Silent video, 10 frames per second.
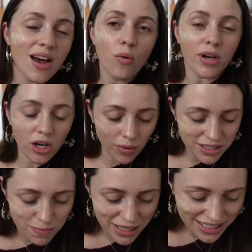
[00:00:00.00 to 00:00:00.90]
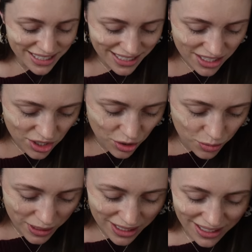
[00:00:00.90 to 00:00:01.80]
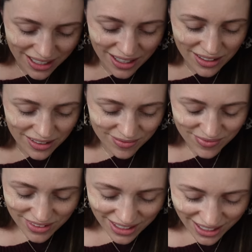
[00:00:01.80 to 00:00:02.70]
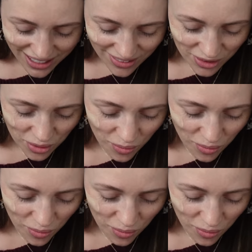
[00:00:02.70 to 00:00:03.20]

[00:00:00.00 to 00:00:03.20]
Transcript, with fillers: We could always mix it too, but I don't know.